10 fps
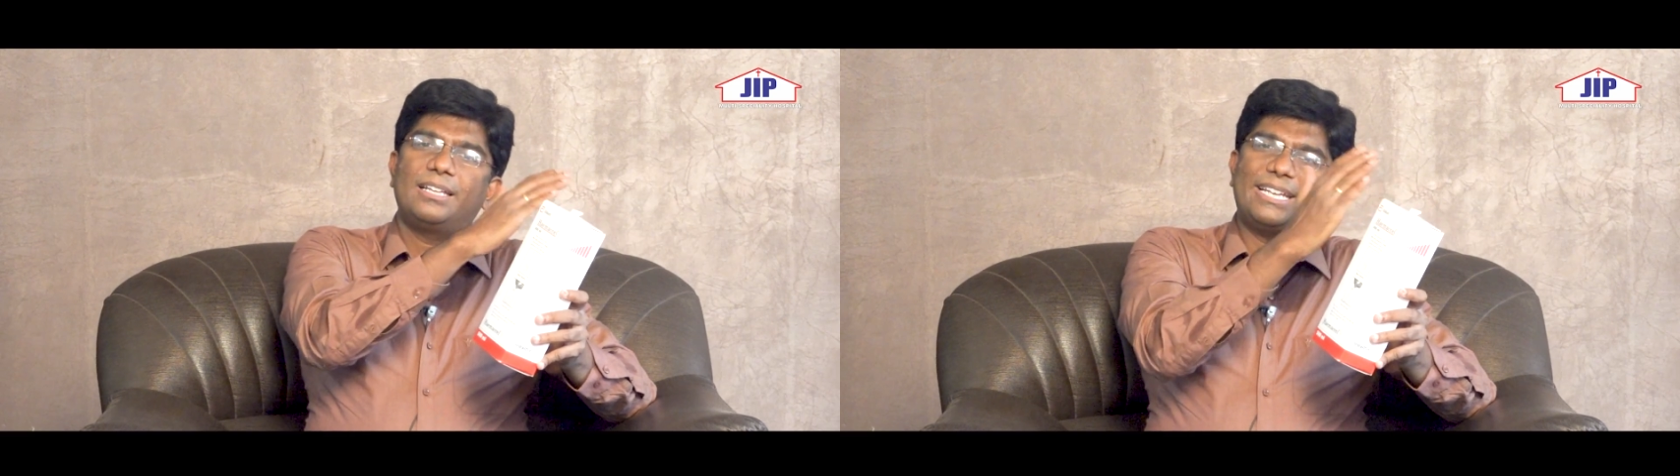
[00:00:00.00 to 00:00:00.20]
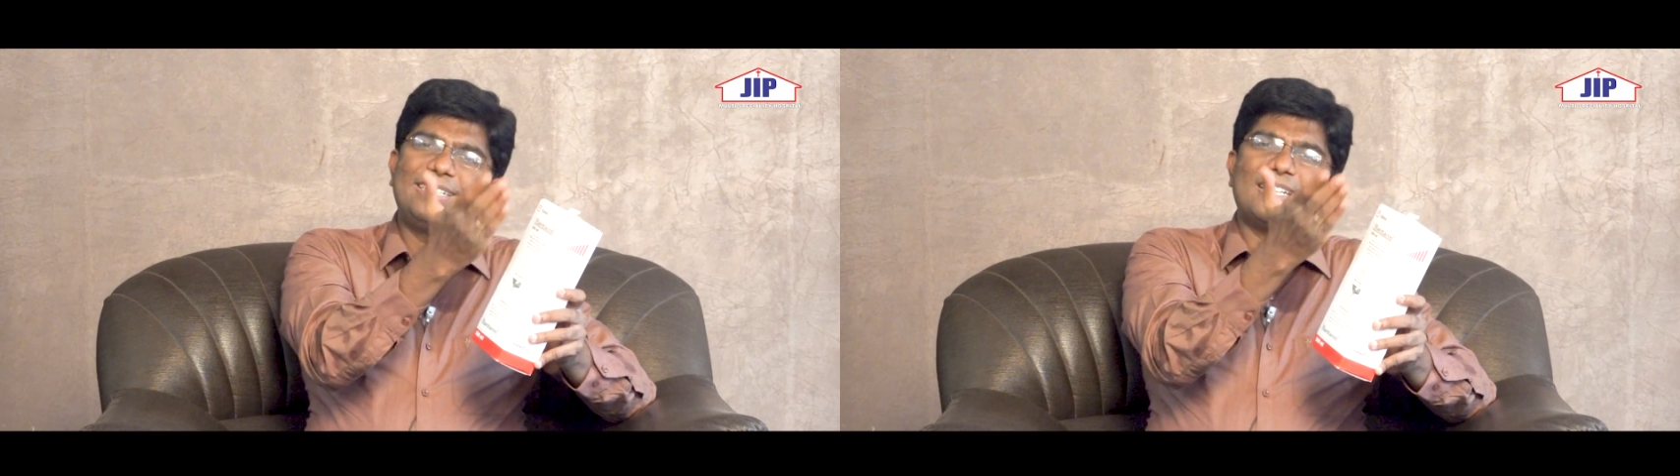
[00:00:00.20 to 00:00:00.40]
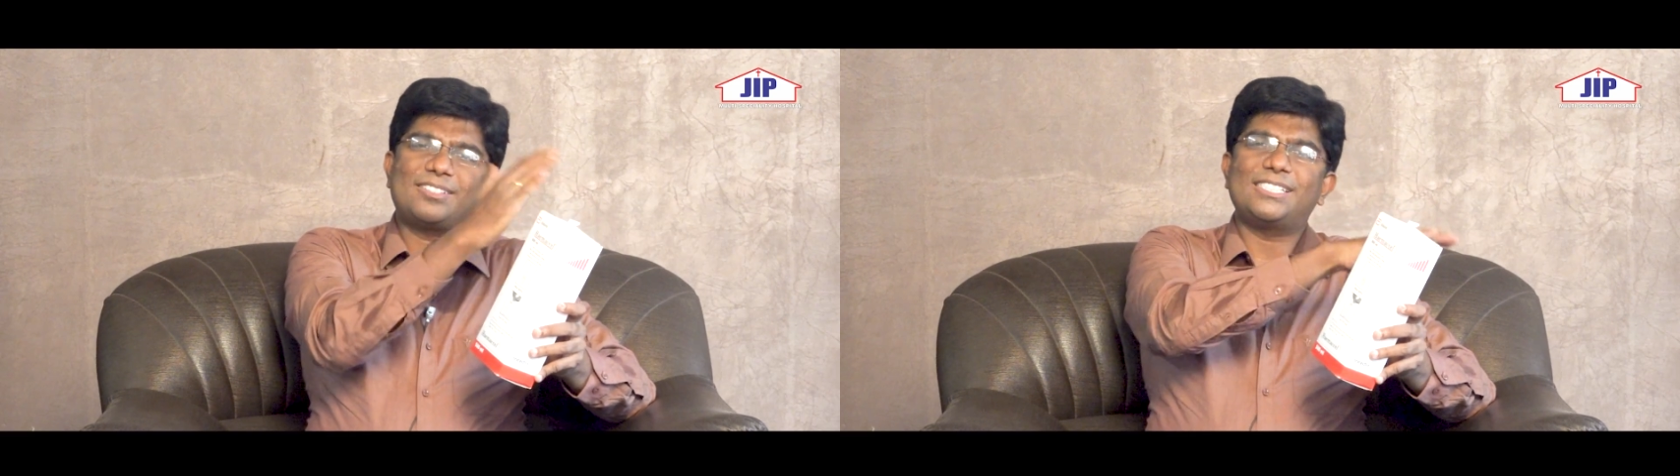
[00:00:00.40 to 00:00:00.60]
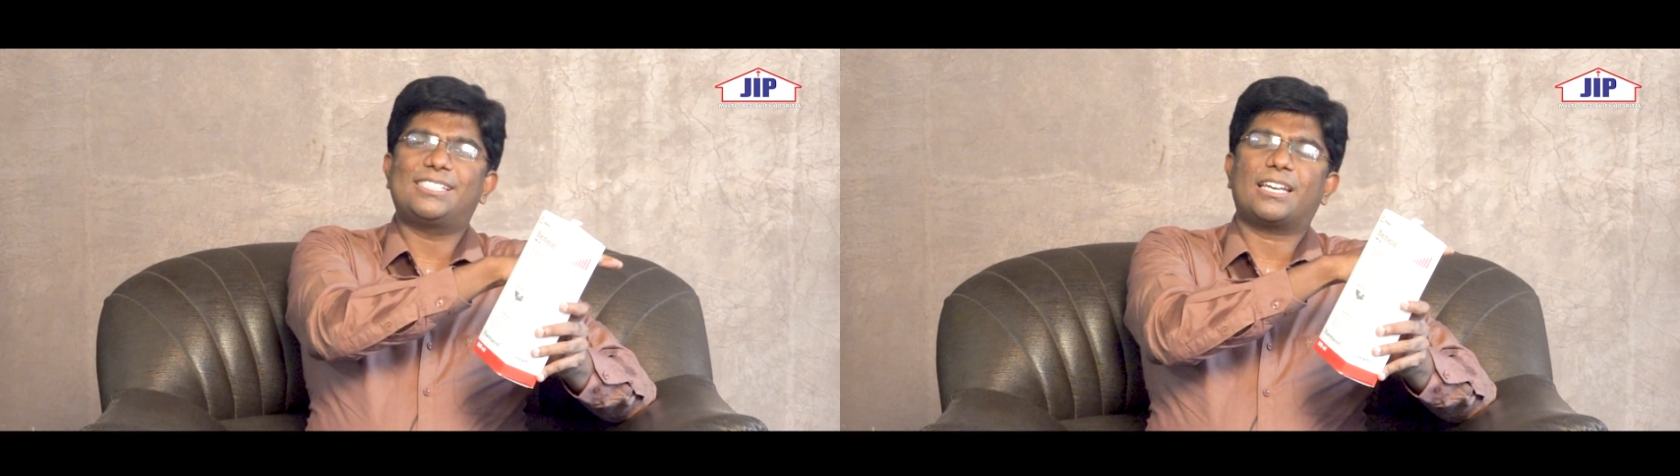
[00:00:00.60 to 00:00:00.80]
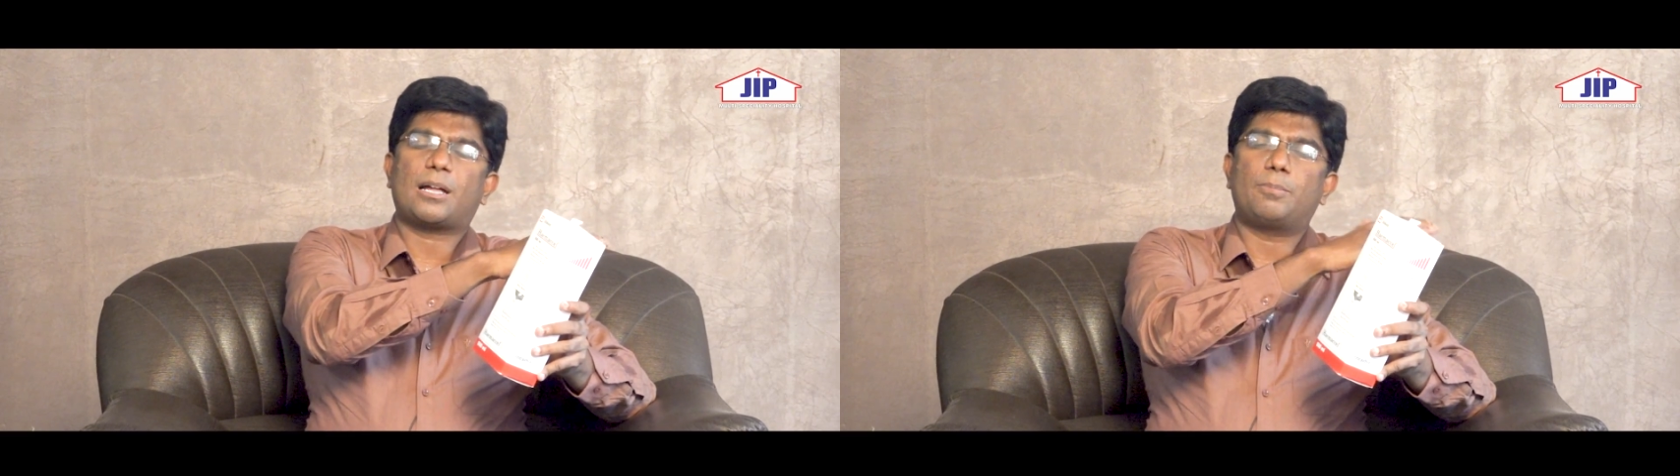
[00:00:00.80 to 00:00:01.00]

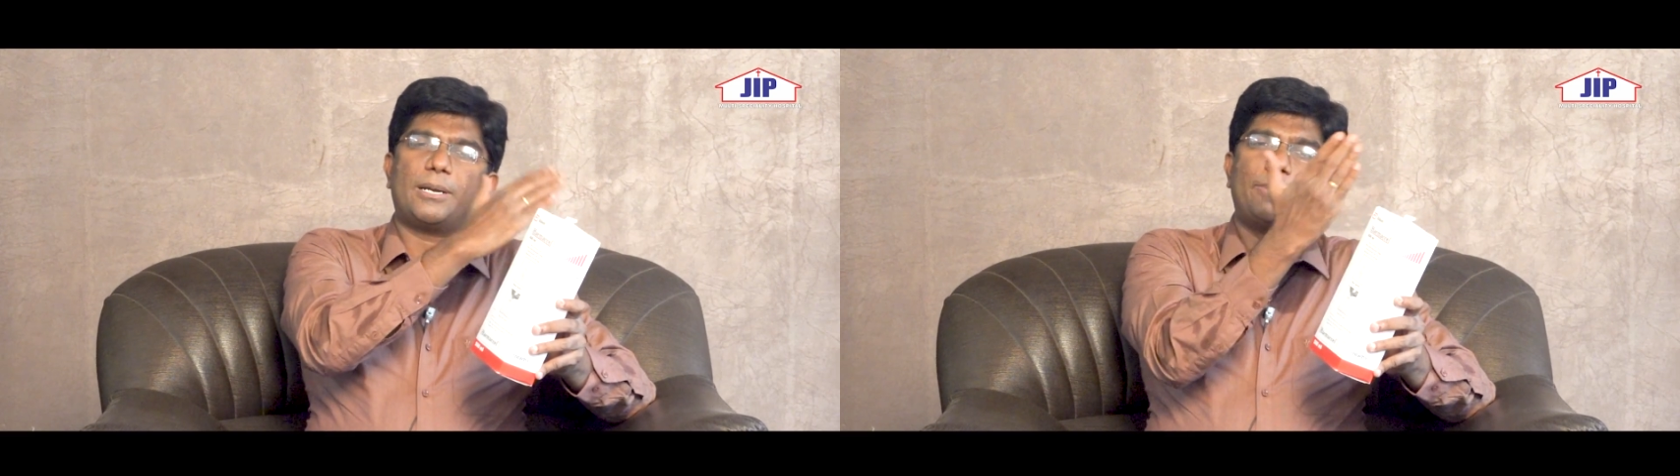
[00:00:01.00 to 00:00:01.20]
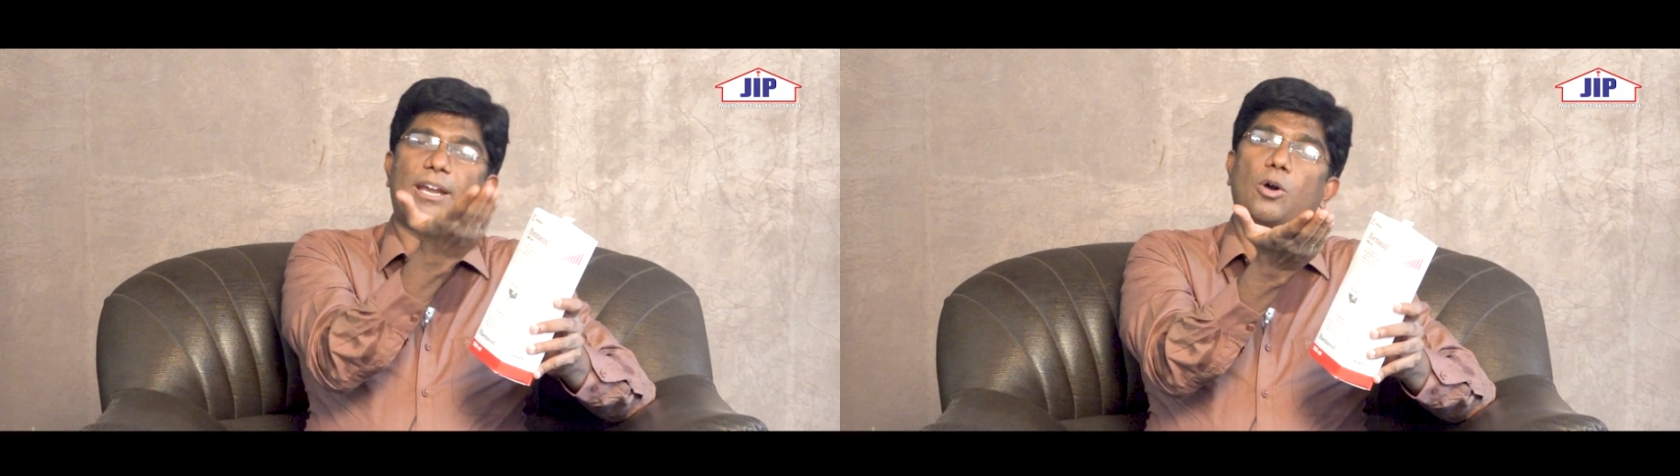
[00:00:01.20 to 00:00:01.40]
interstitial compartment.